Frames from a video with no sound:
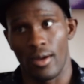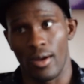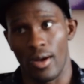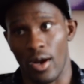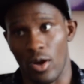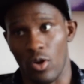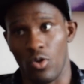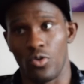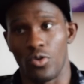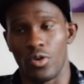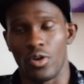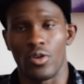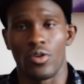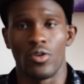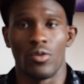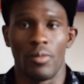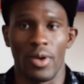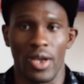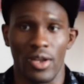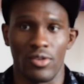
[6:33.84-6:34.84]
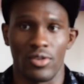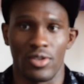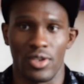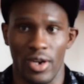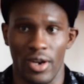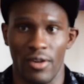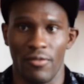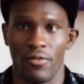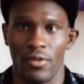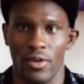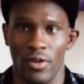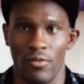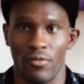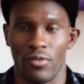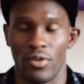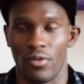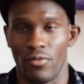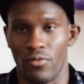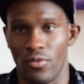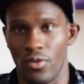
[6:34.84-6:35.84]
I couldn't go back to South Africa
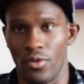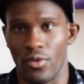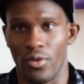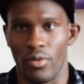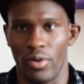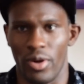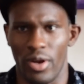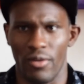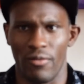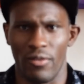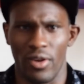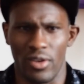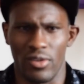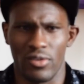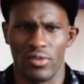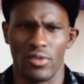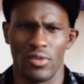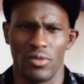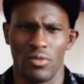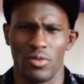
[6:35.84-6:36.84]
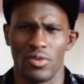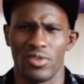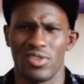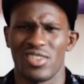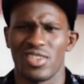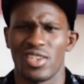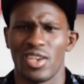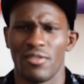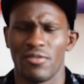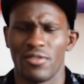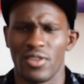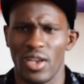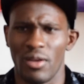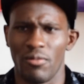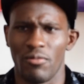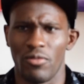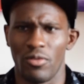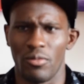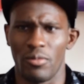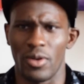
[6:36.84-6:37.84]
for the funeral or whatever, and so it was a tough
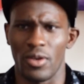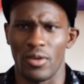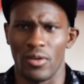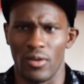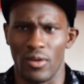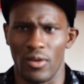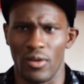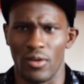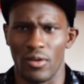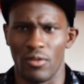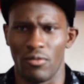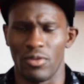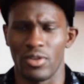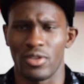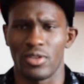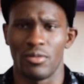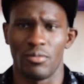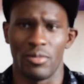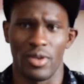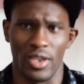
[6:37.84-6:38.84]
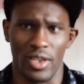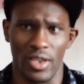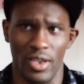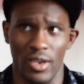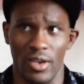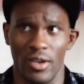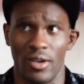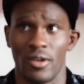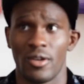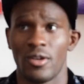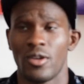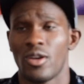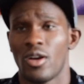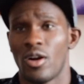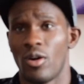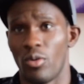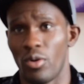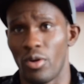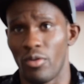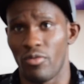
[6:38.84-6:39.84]
time for me, obviously being here
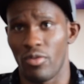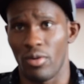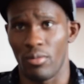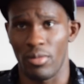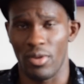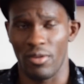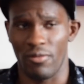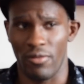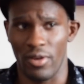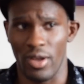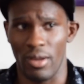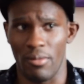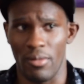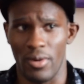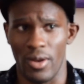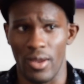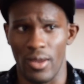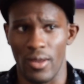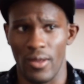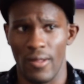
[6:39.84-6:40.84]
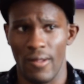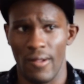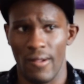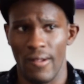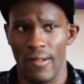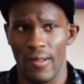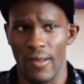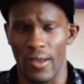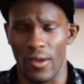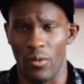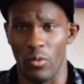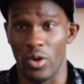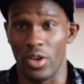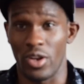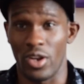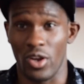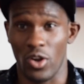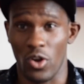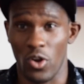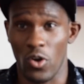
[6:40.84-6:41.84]
away from the family. And when
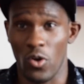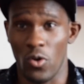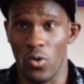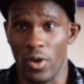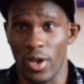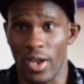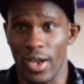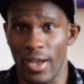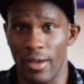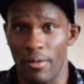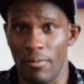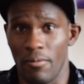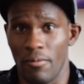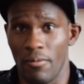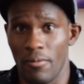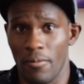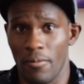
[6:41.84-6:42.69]
the call came,